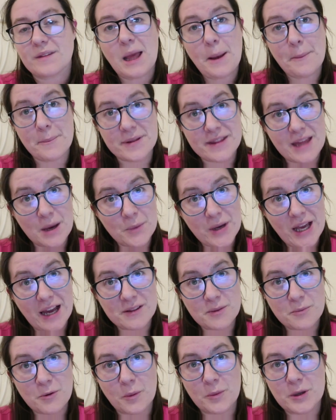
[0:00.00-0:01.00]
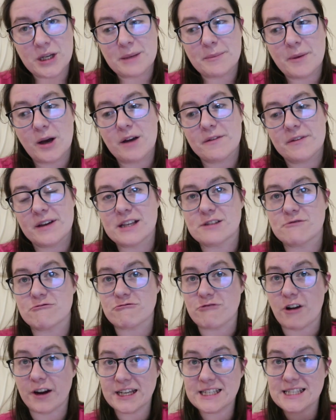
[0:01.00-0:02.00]
But then we had the problem of his
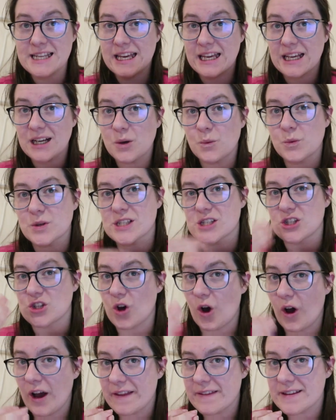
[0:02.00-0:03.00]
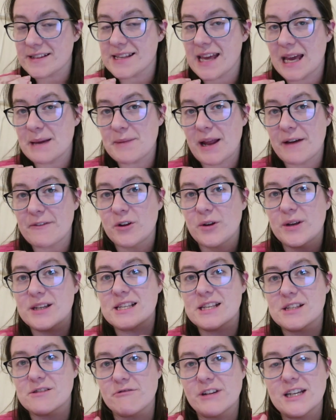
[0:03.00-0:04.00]
writing was not at the same level as
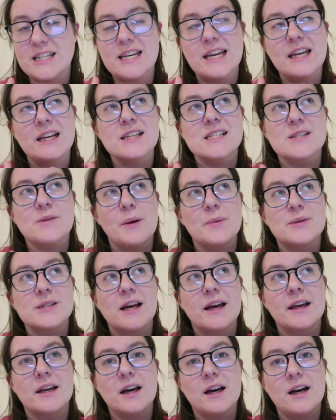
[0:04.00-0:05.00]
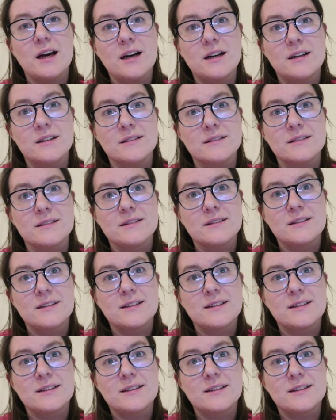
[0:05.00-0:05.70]
his reading, so I was like, oh,